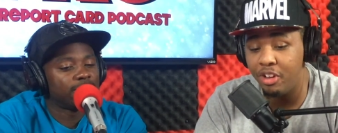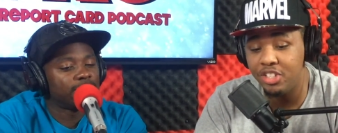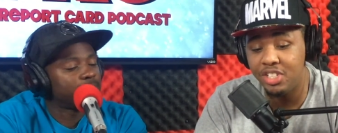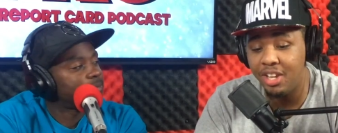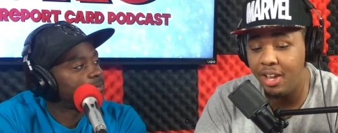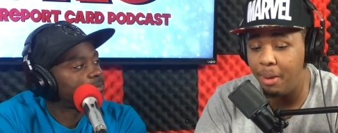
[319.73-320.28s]

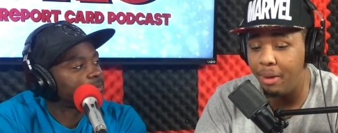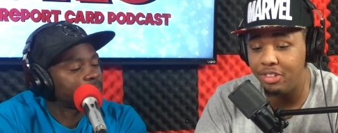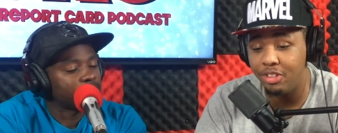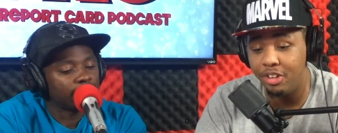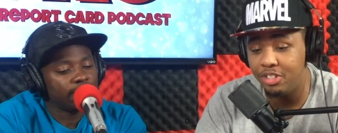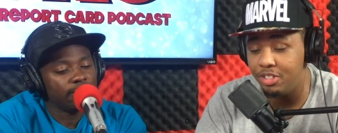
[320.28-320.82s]
Speaker 1: Crunch Time, I
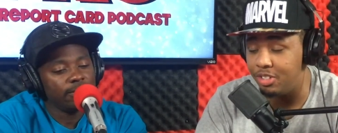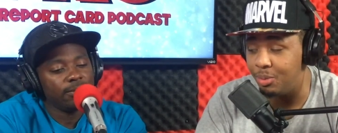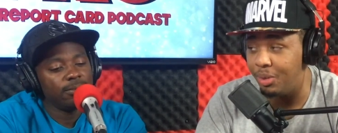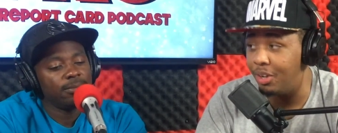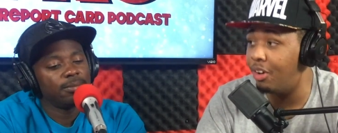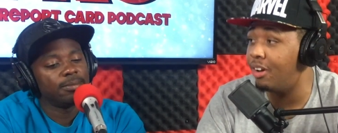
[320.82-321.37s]
thought she just
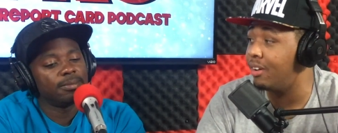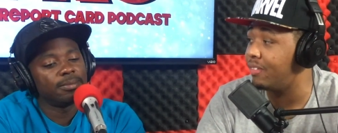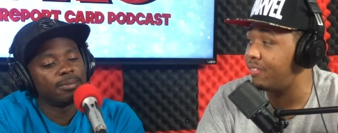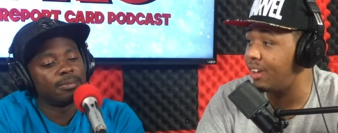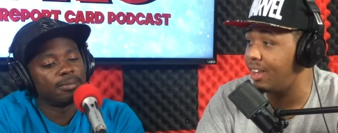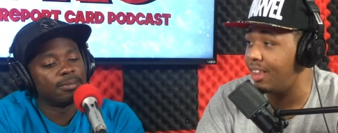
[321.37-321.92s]
went off.
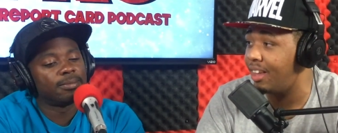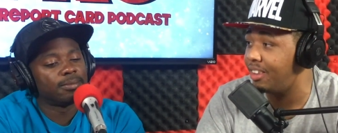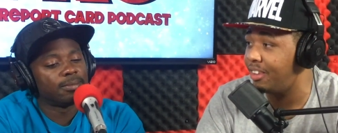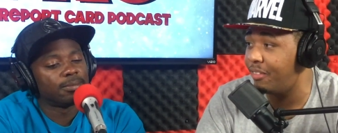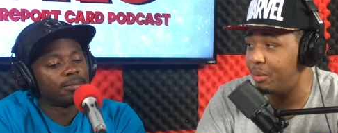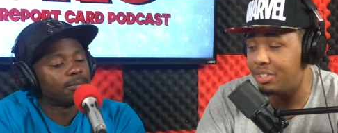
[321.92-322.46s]
I, I
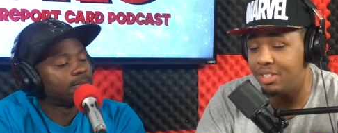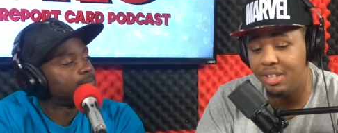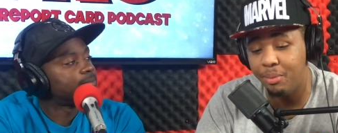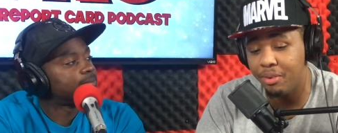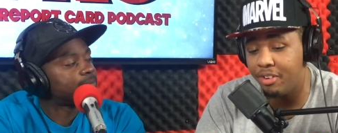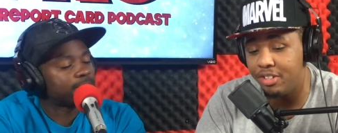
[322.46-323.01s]
love what she
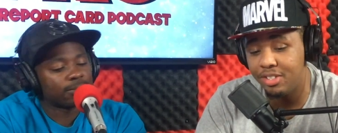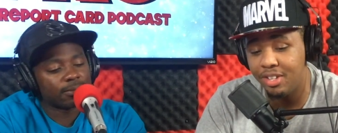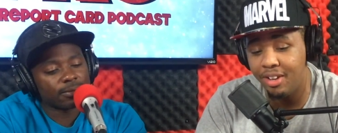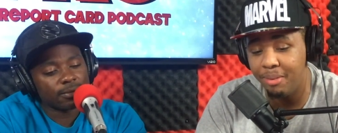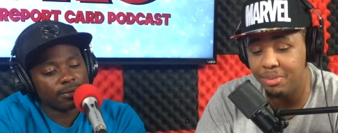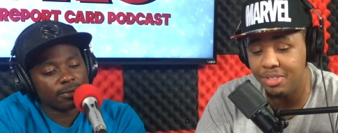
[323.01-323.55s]
did with Crunch
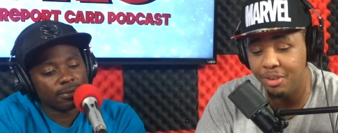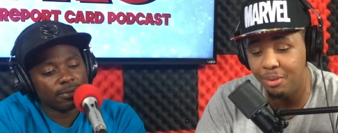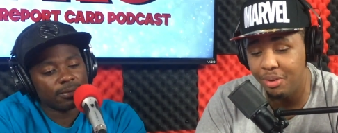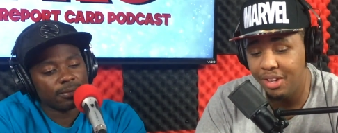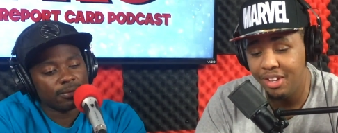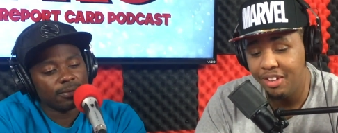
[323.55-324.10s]
Time. So.
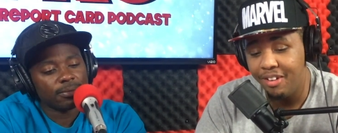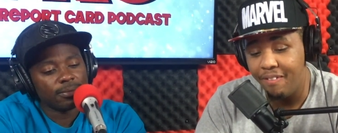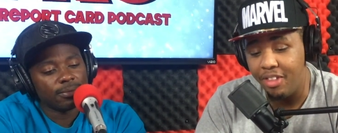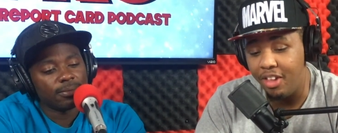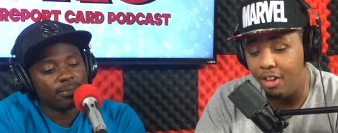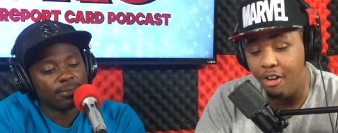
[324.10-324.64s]
Mm
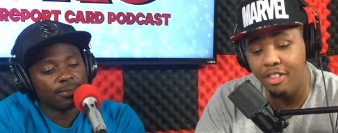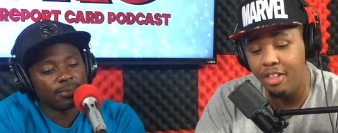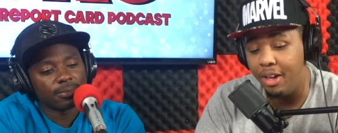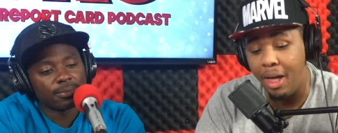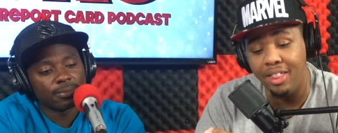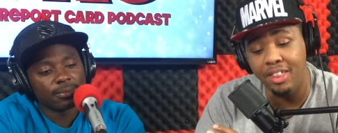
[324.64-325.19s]
all
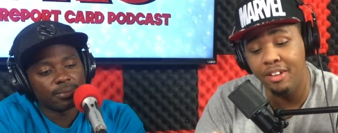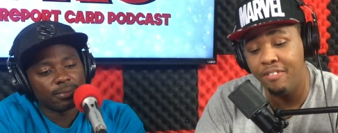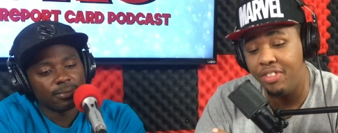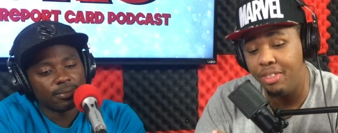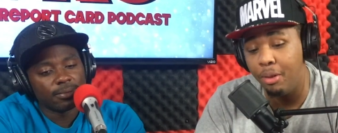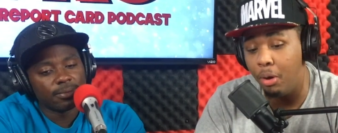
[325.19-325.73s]
I
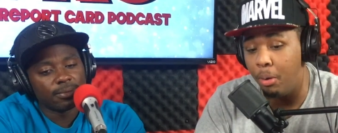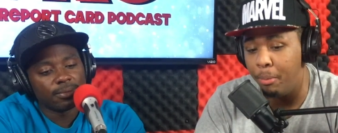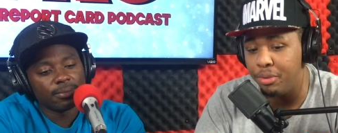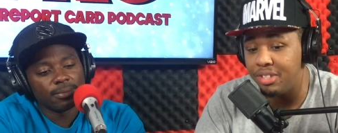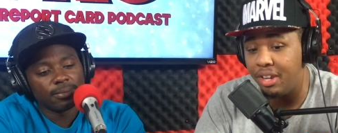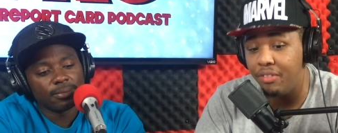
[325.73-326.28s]
love
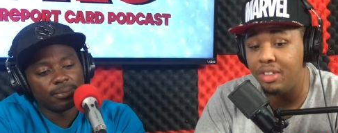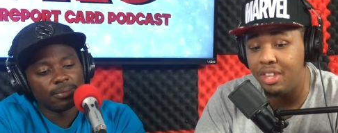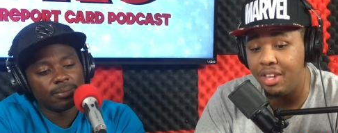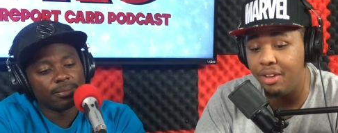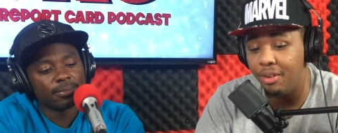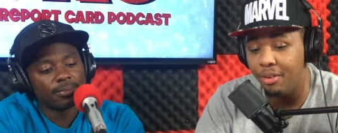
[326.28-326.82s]
almost
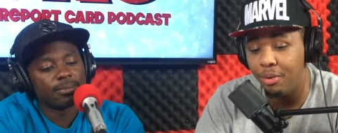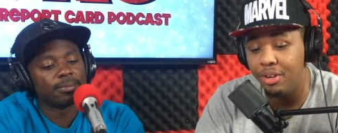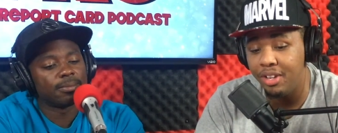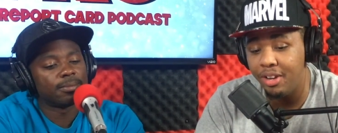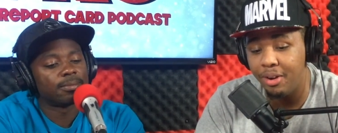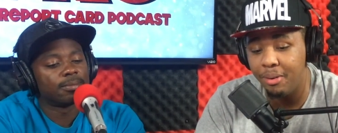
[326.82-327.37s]
everything
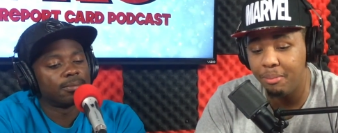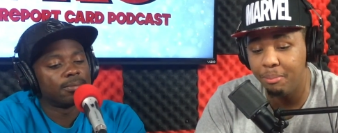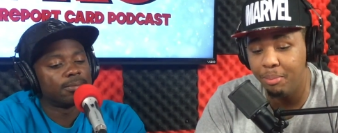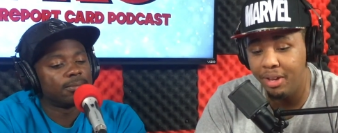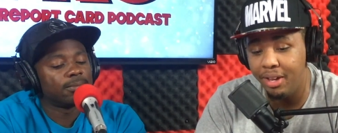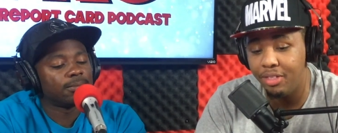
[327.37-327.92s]
on here,
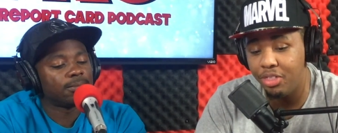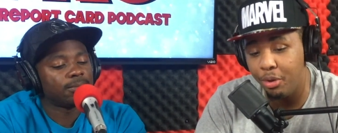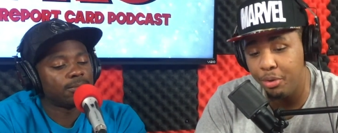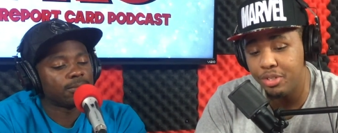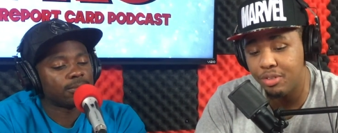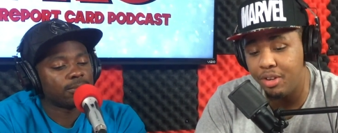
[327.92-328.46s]
but
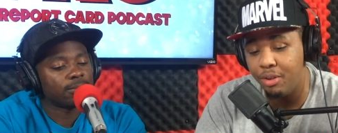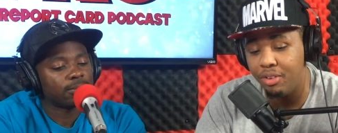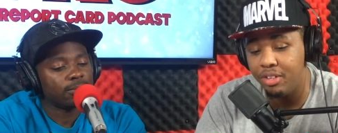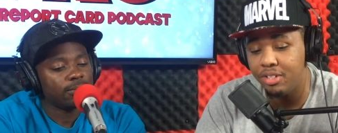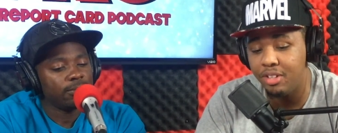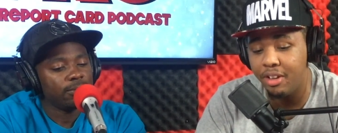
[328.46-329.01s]
those three
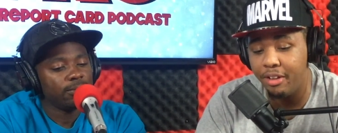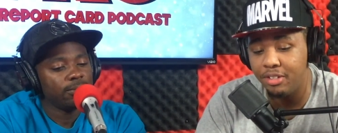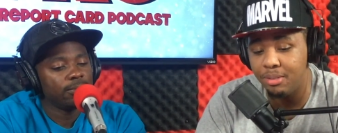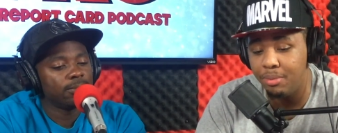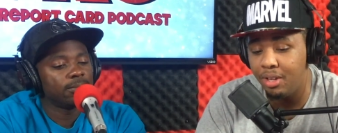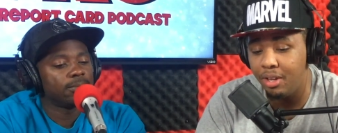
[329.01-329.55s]
really stuck out
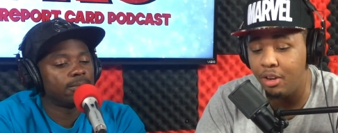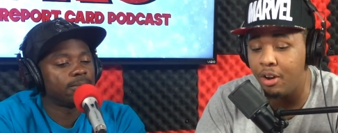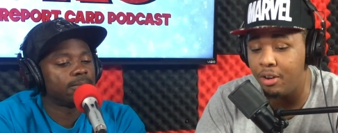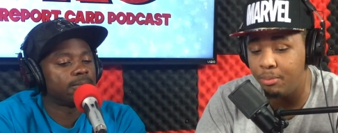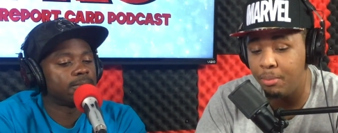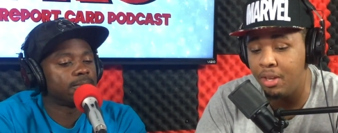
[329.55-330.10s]
to me and
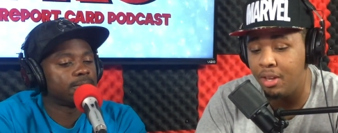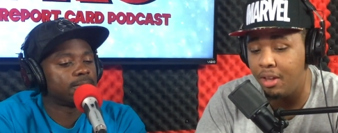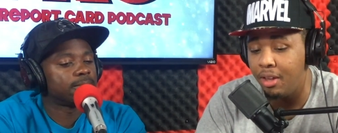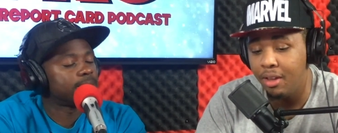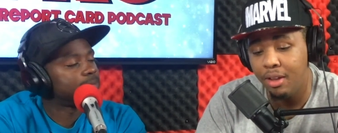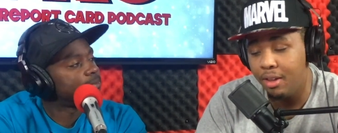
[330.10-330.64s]
hurting me